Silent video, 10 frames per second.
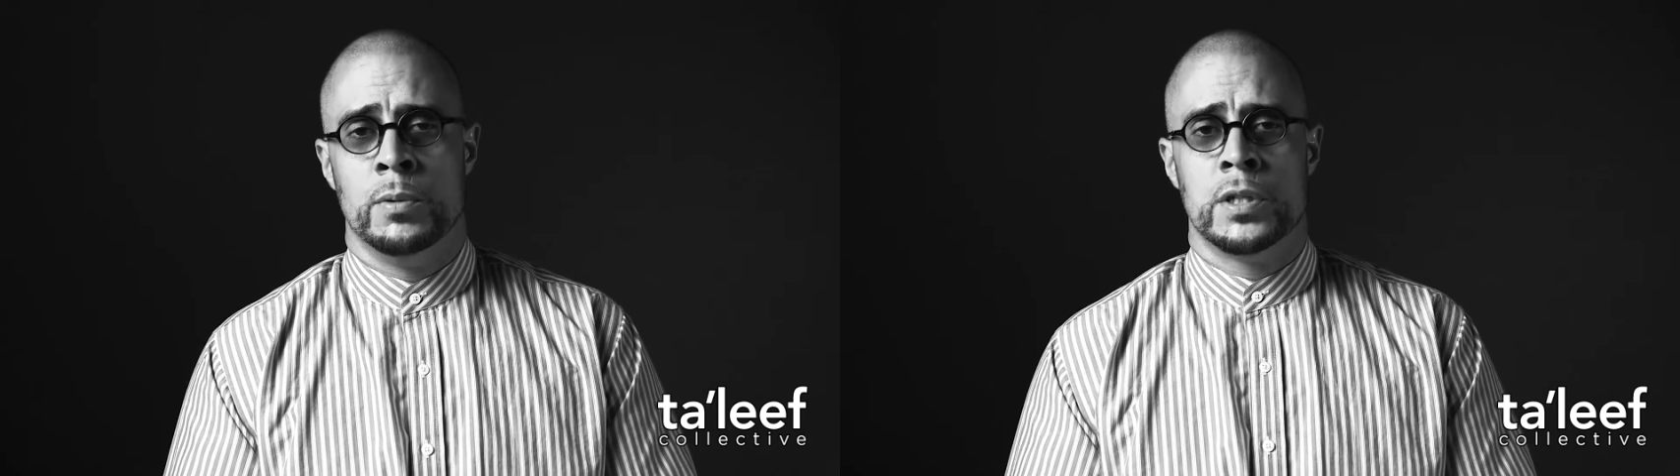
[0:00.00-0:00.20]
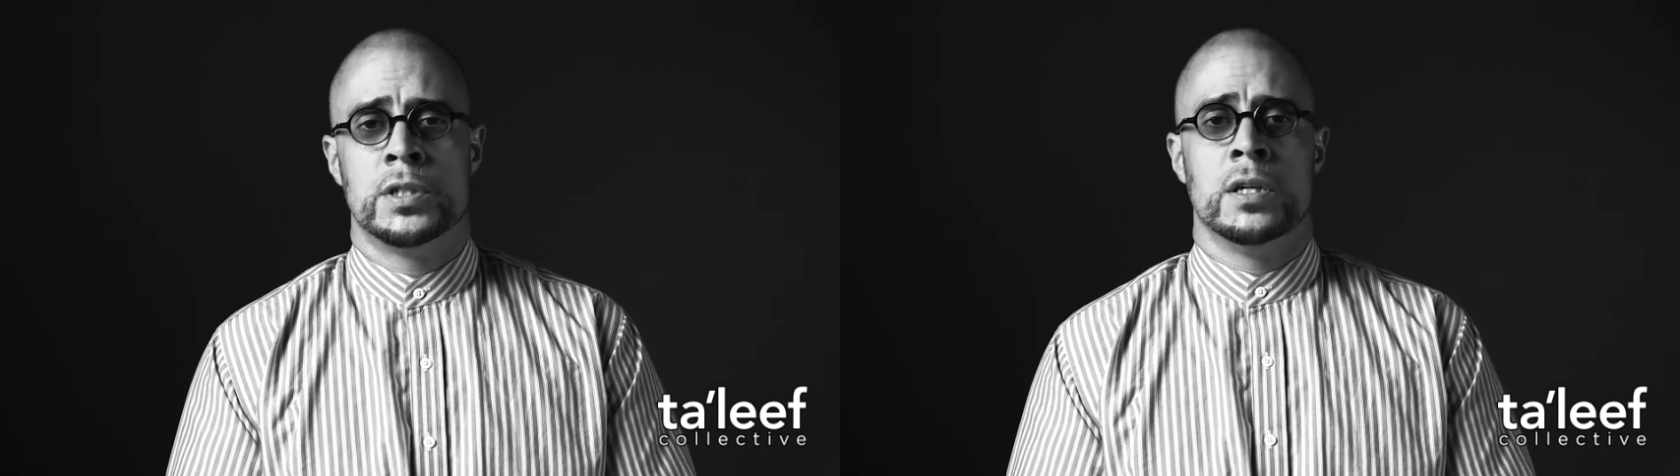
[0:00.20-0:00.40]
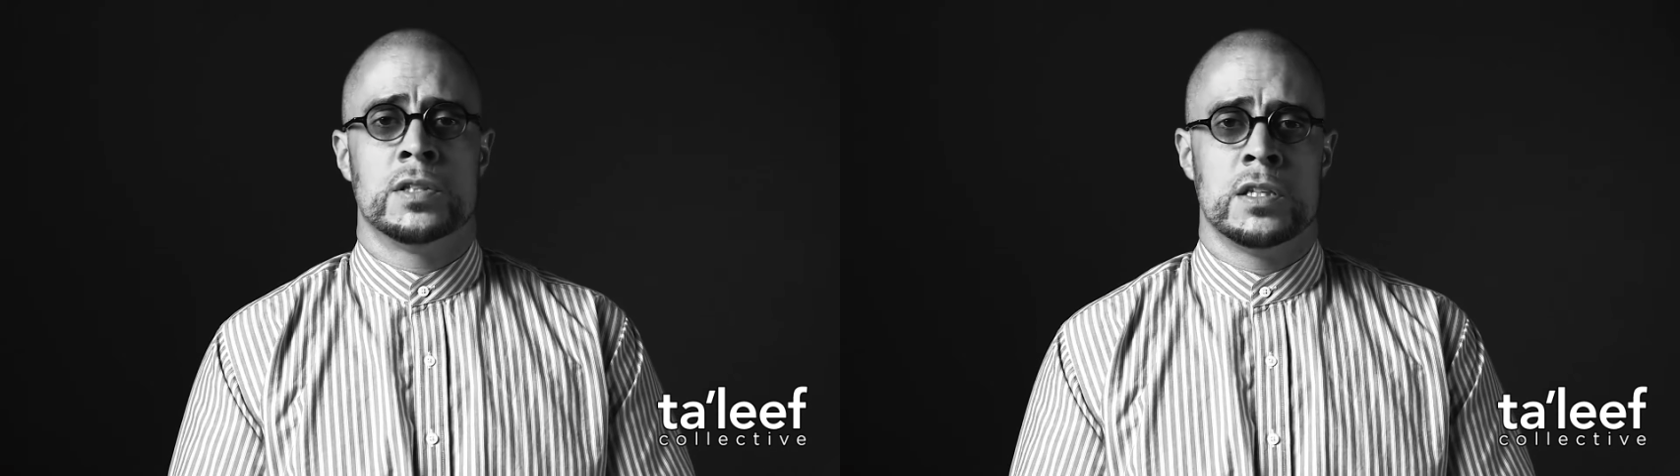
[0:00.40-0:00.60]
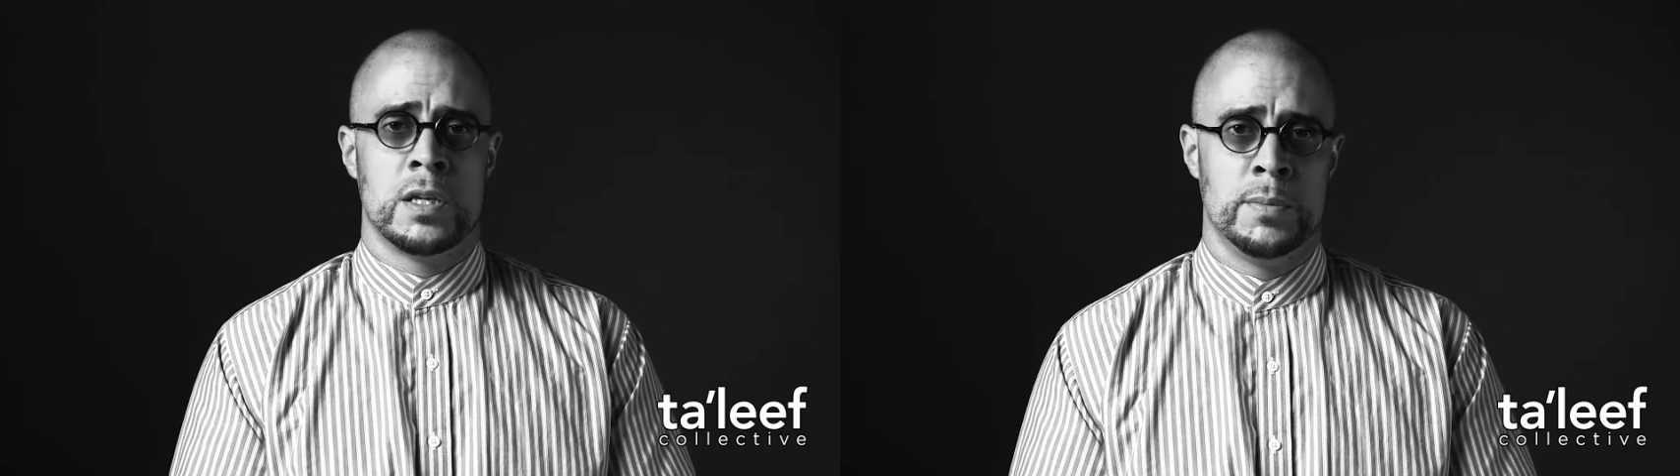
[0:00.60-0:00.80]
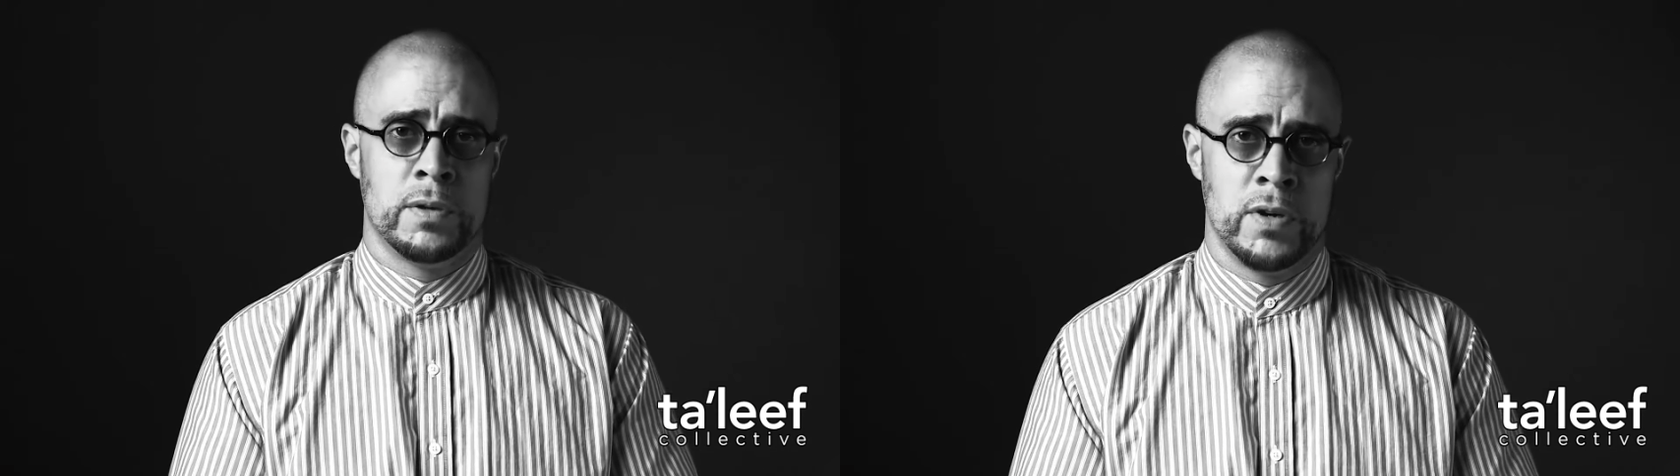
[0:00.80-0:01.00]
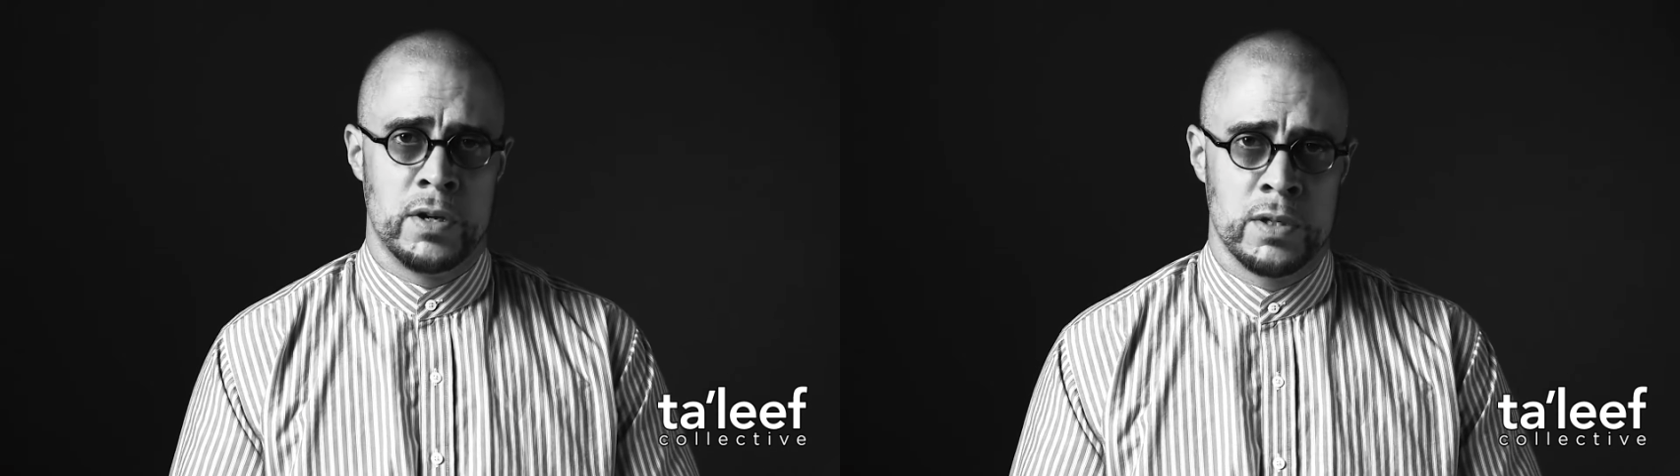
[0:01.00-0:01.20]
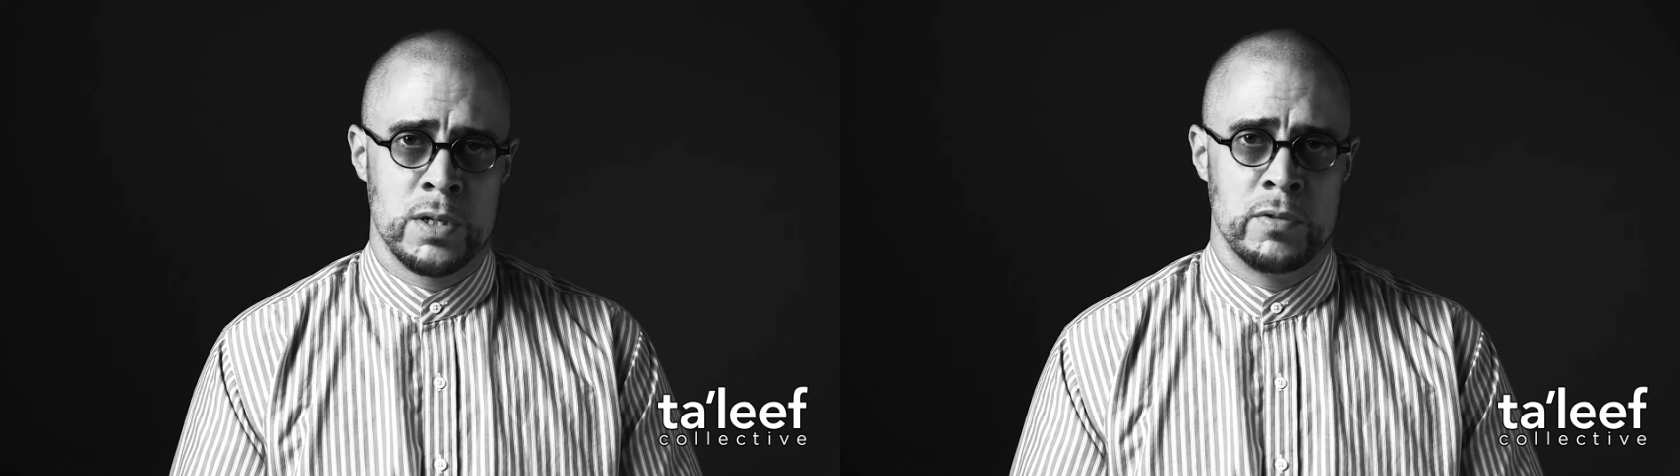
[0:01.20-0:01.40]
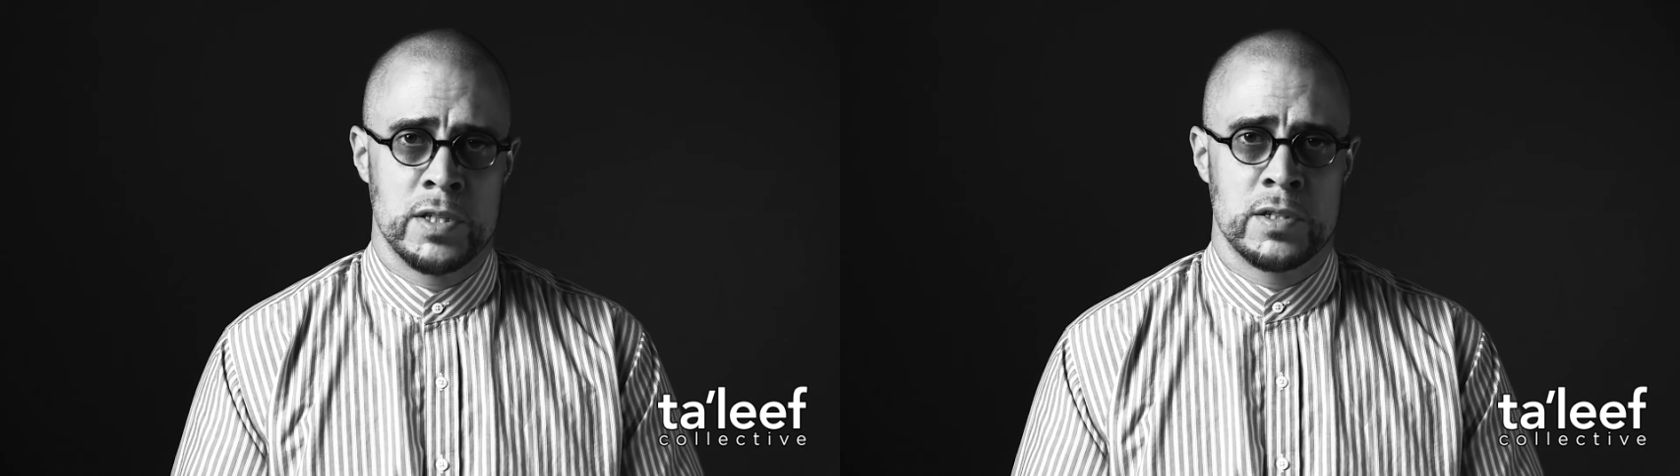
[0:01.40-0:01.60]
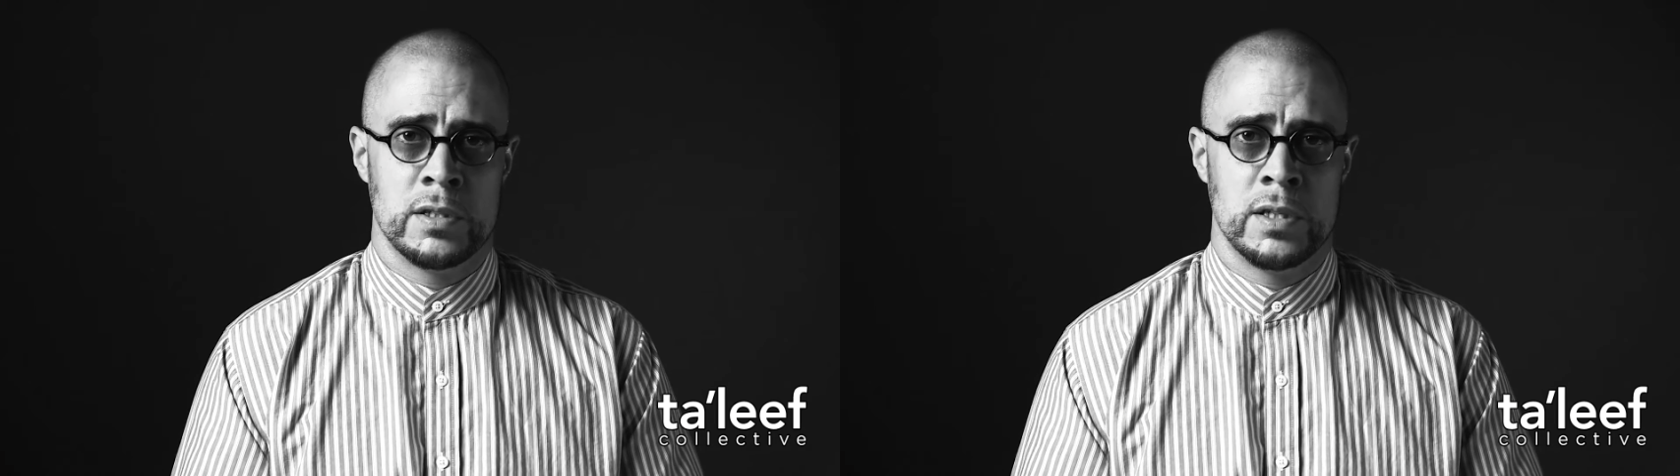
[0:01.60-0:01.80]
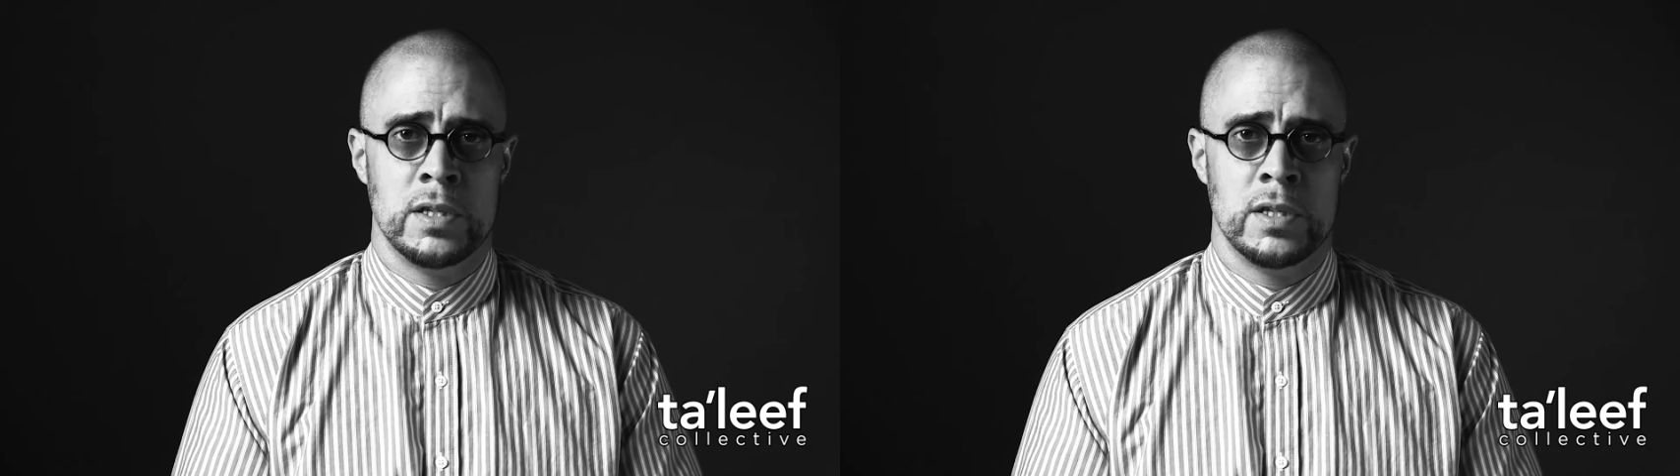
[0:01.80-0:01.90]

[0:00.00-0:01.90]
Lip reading: wajha said something very interesting.